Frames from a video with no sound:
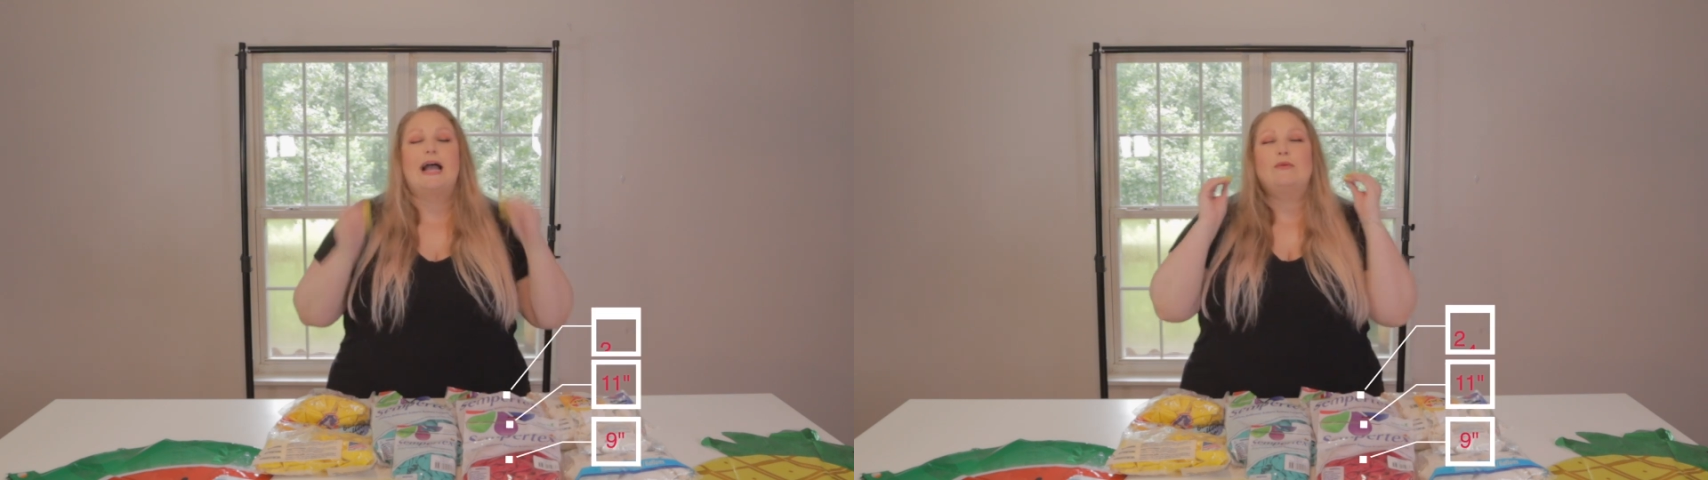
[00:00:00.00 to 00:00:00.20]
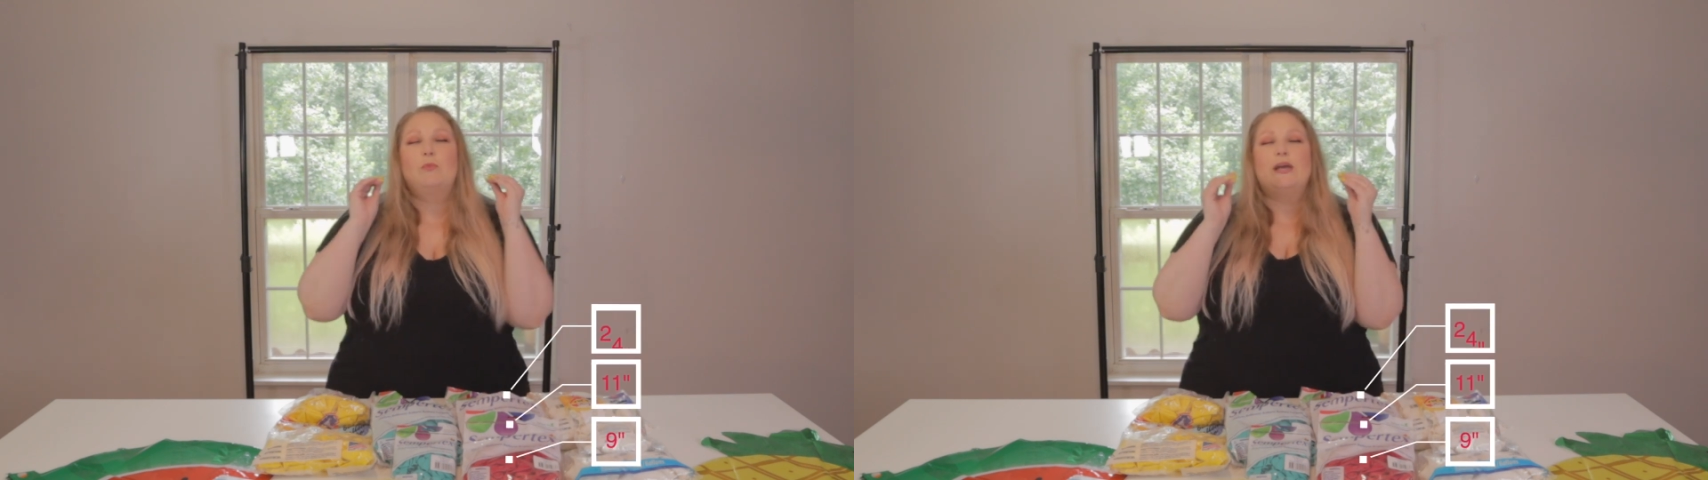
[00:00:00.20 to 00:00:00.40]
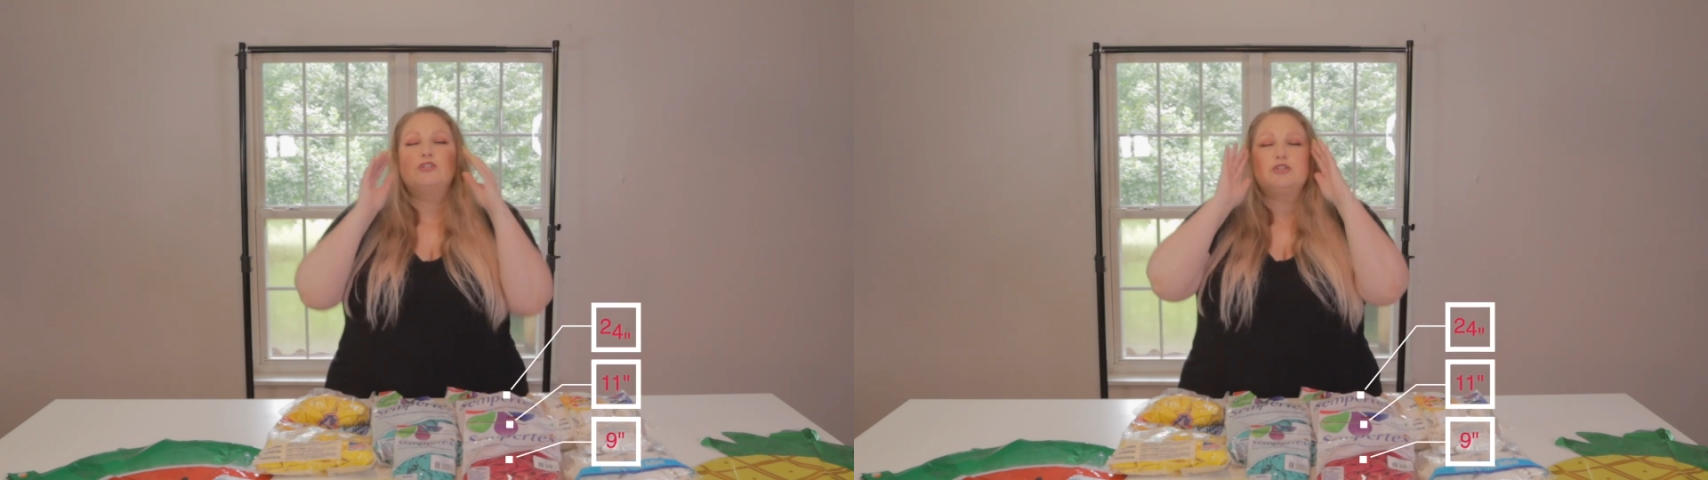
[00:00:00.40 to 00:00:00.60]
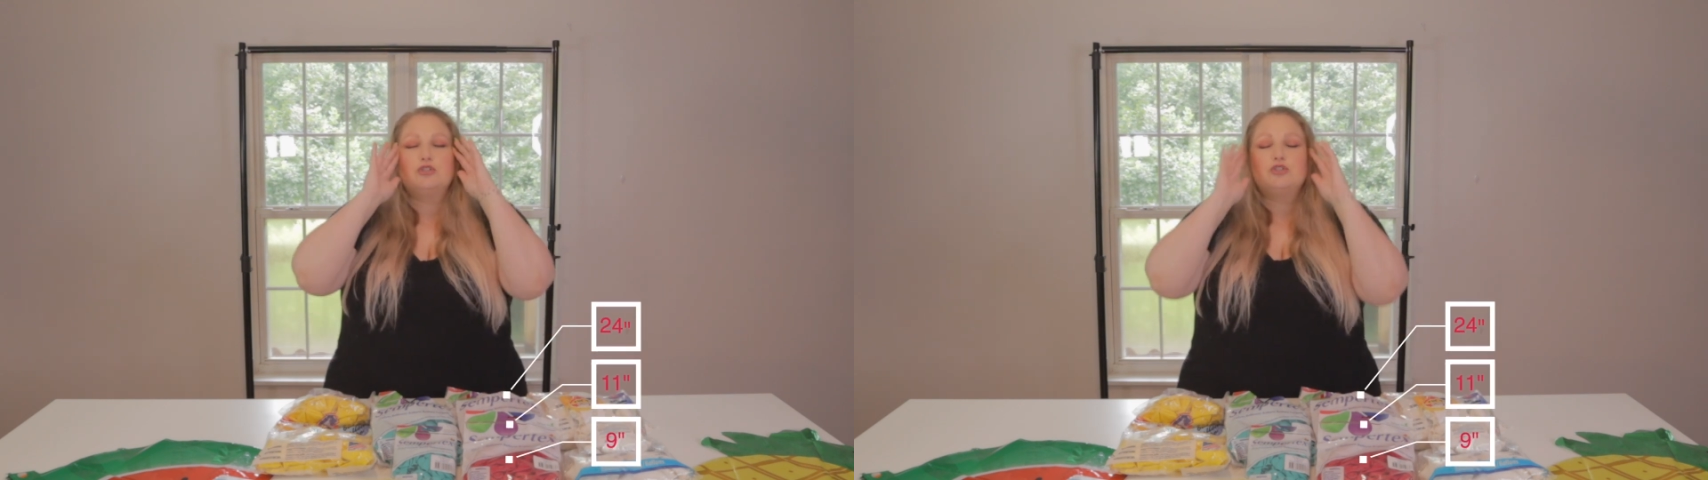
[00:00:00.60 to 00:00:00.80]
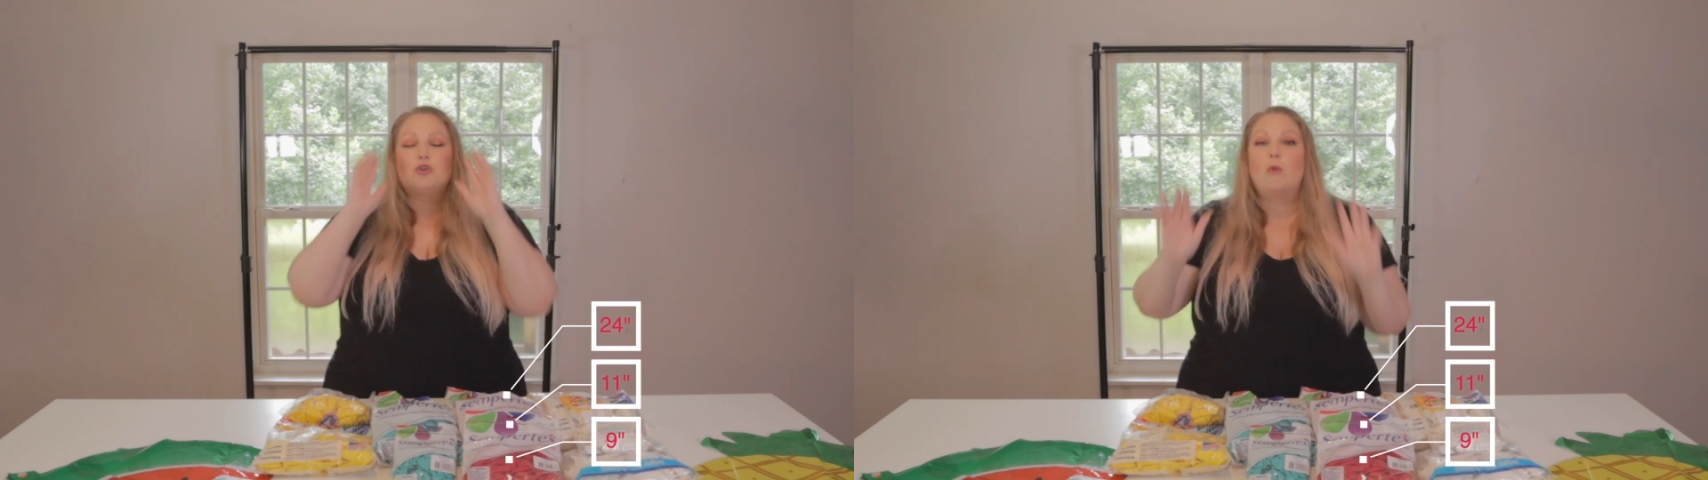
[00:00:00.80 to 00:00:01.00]
I wish
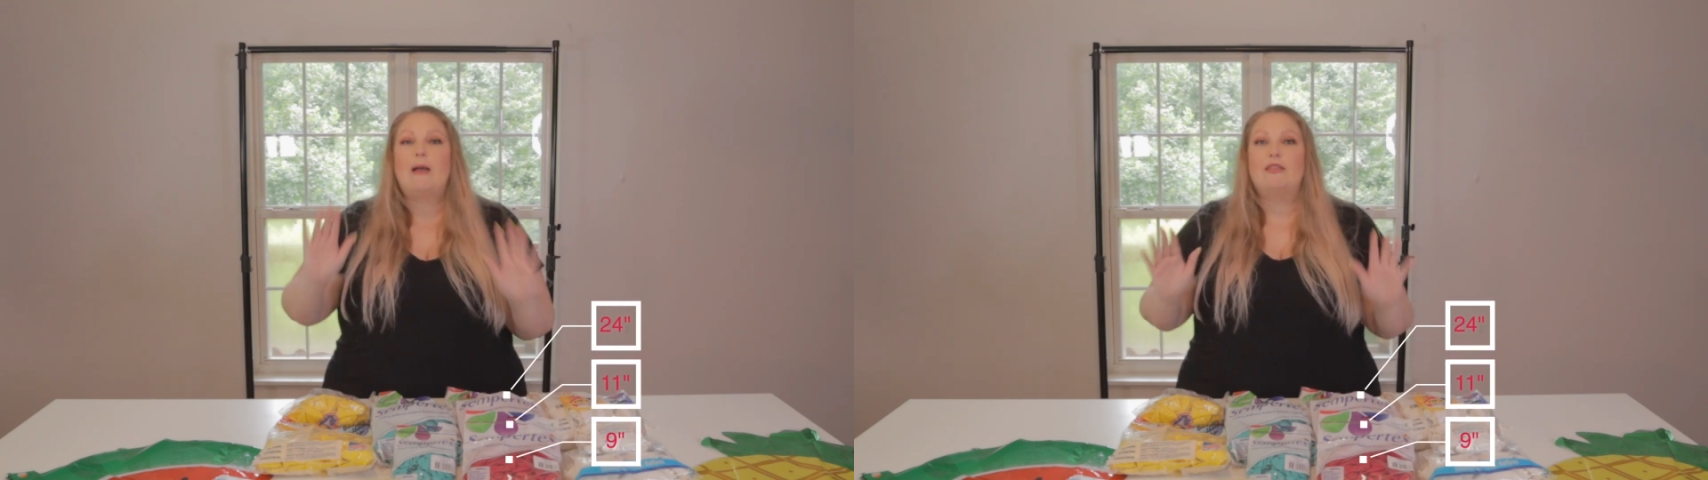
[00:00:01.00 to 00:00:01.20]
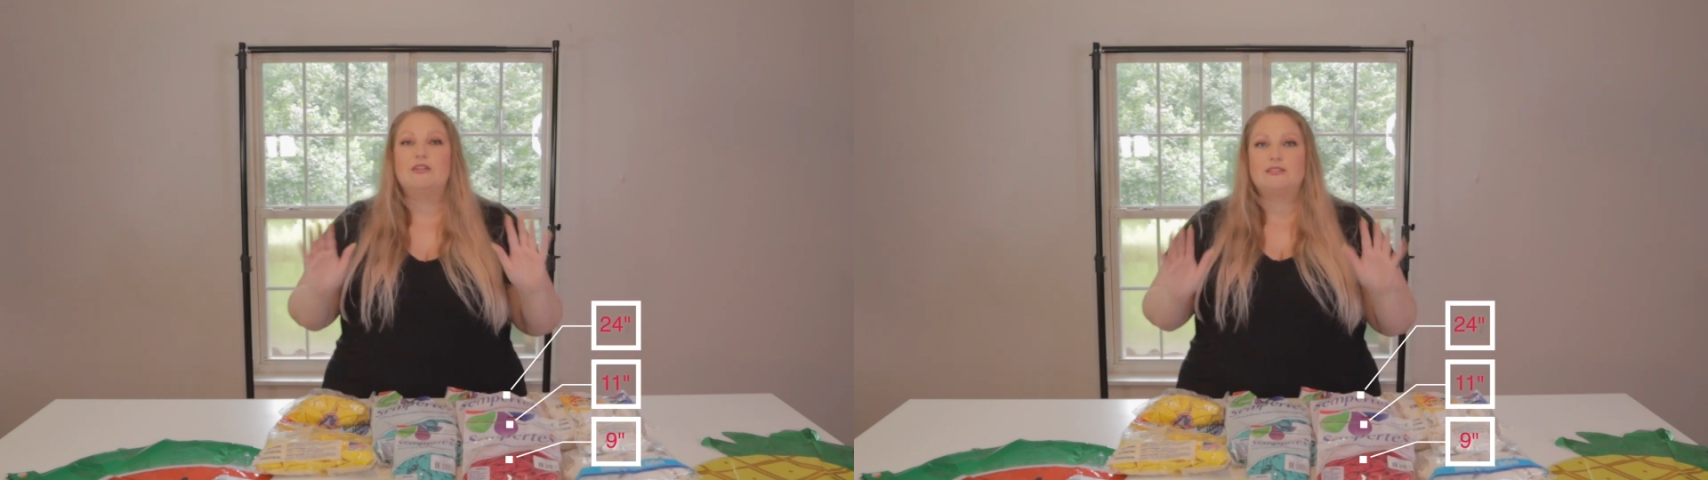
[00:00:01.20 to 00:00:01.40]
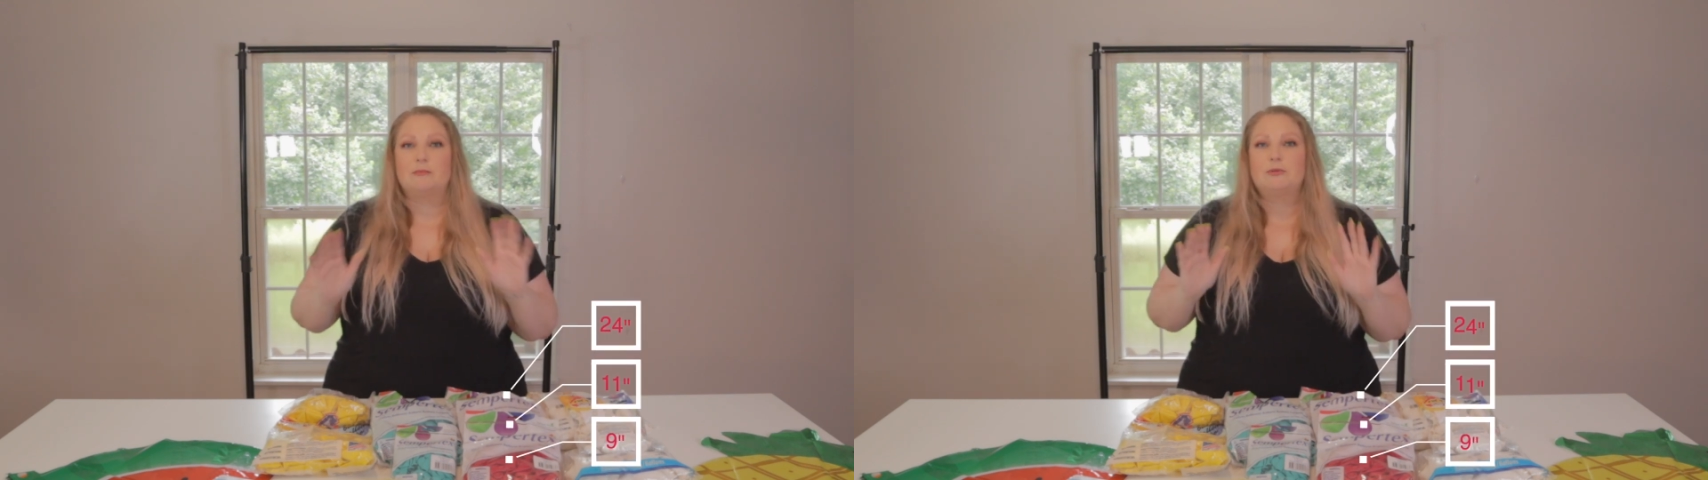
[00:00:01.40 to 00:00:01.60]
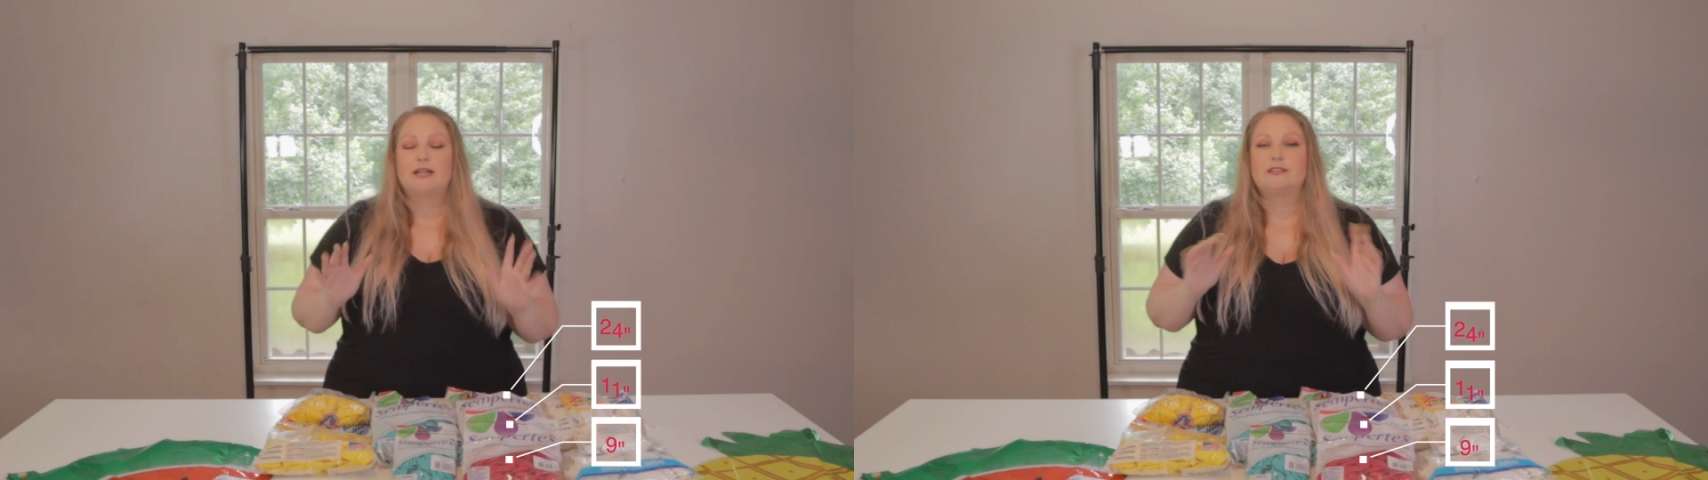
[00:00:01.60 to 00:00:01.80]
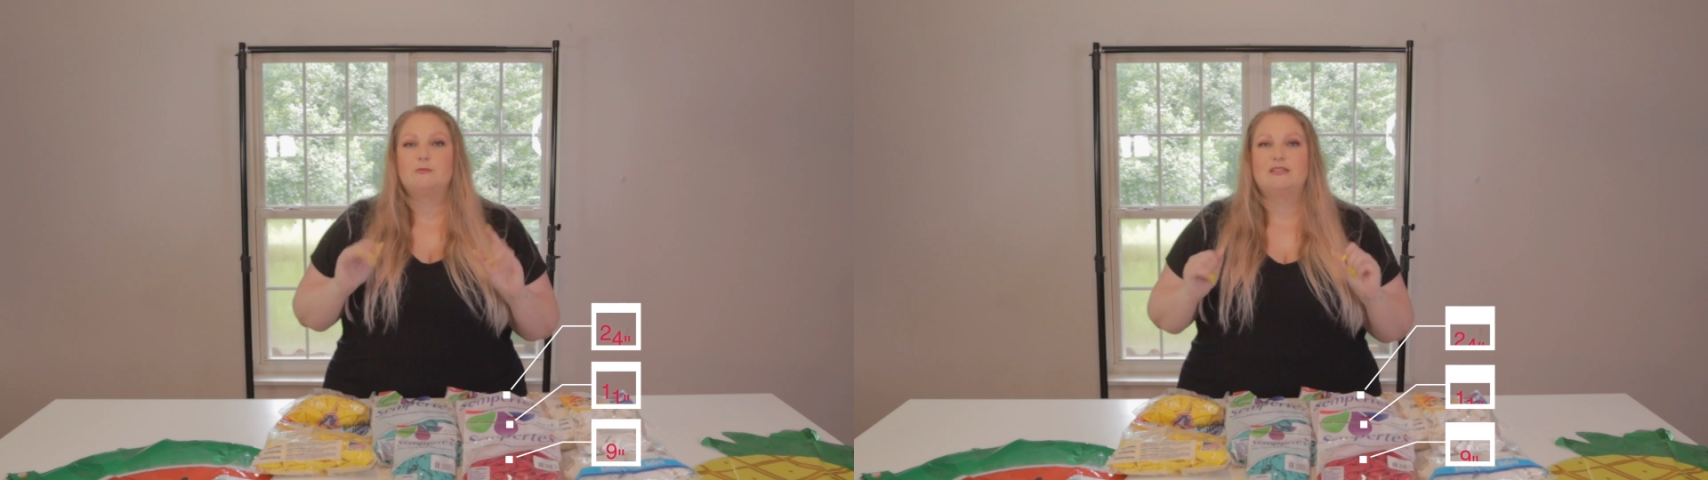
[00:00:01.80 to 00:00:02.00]
so bad that
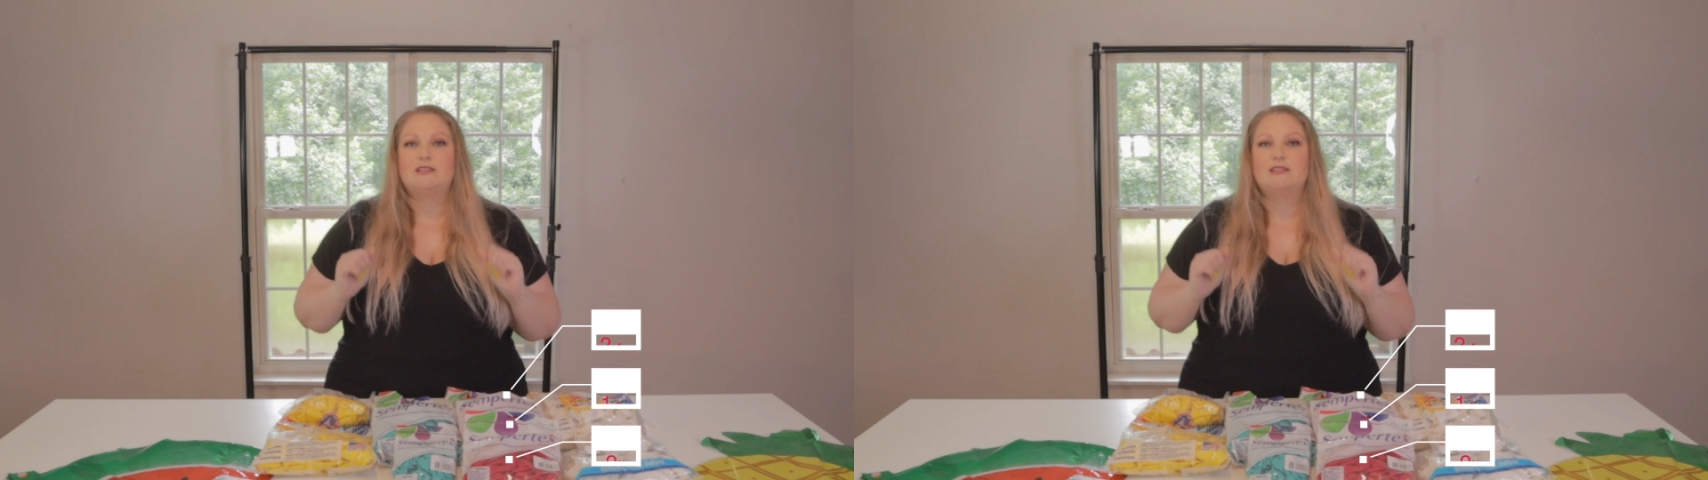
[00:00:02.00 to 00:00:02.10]
Sempertex made